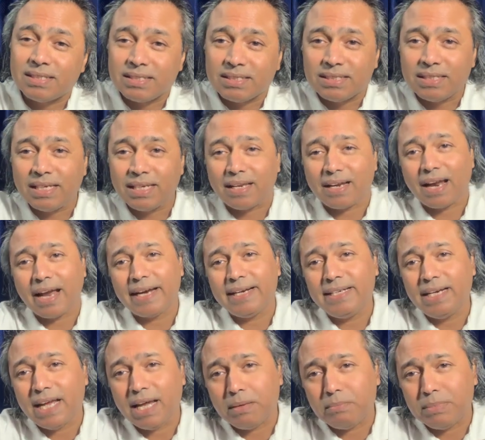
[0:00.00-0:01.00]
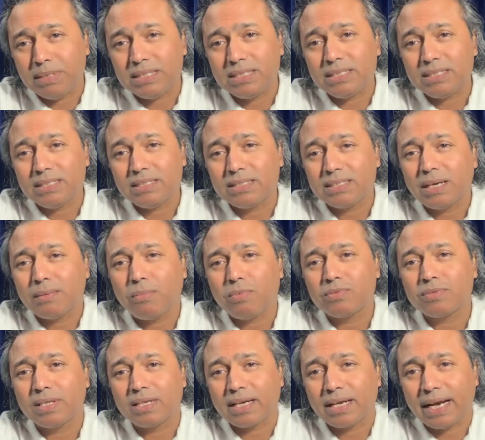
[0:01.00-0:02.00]
See, right habits. Some
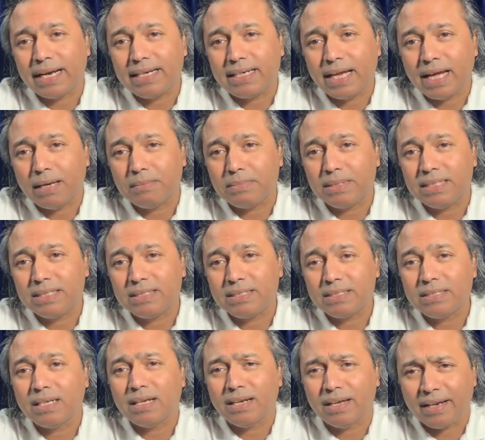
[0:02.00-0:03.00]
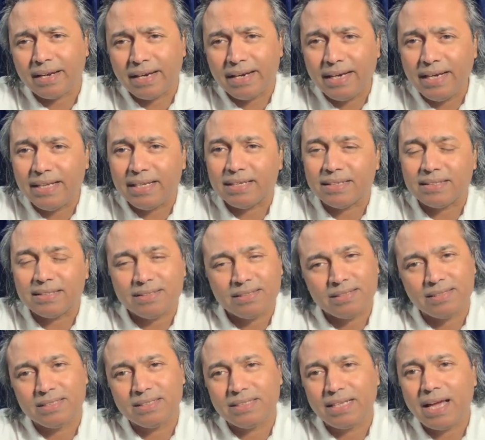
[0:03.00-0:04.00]
of the right habits, reading
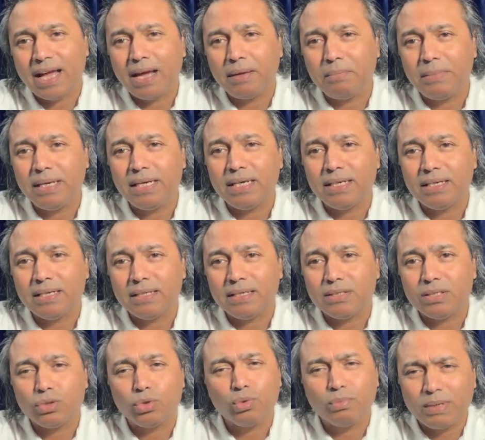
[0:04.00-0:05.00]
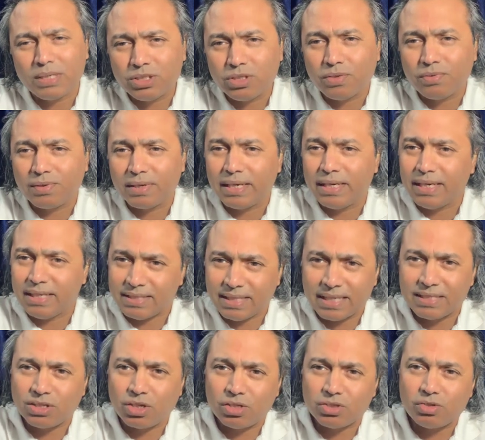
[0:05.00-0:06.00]
is a habit. Too much of reading,
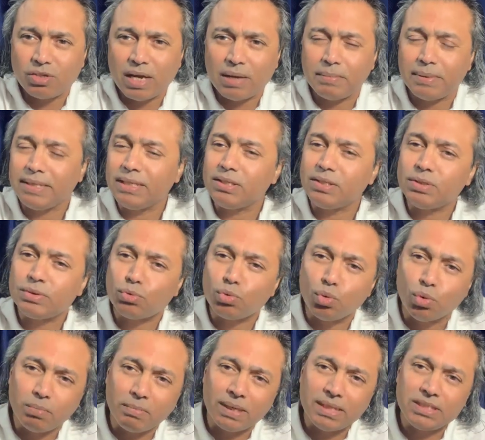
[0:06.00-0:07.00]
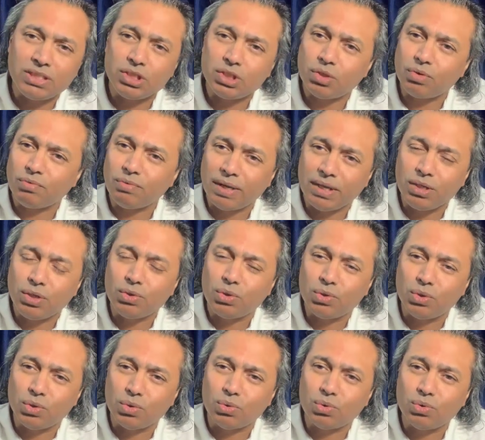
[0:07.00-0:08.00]
that's also habit. Too much when
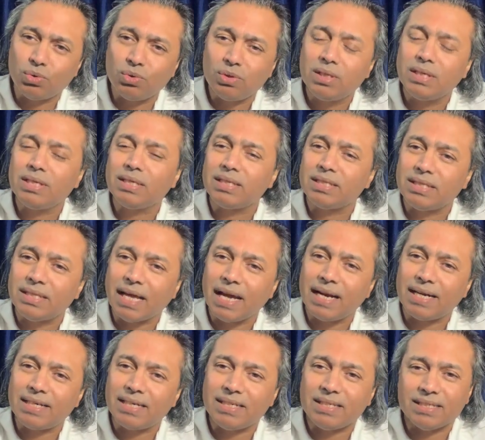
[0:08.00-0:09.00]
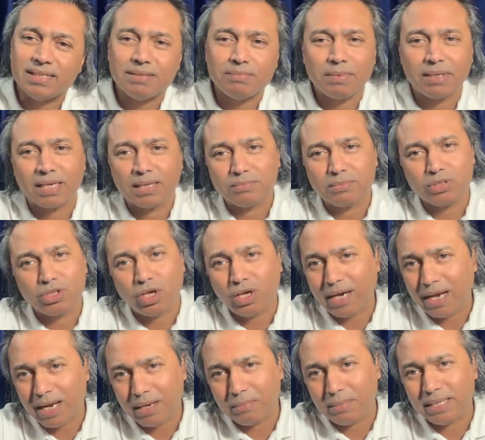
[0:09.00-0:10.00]
you do, that becomes your
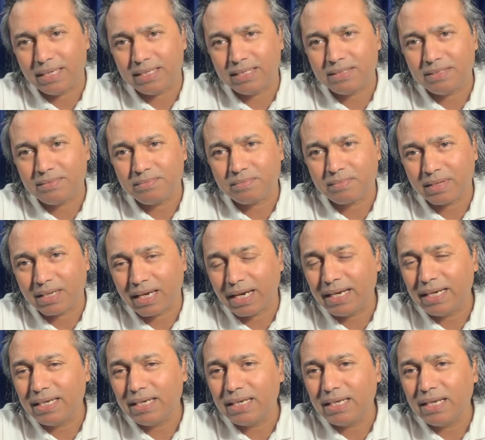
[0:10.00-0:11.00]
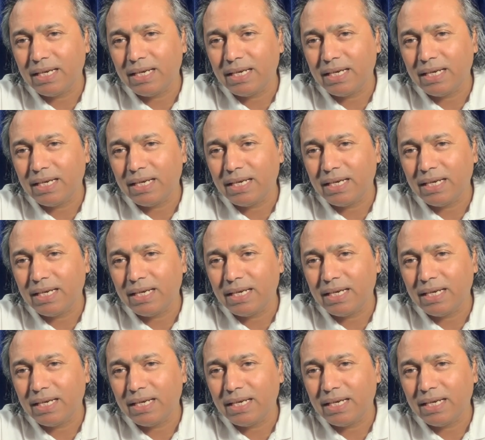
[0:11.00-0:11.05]
habit, right?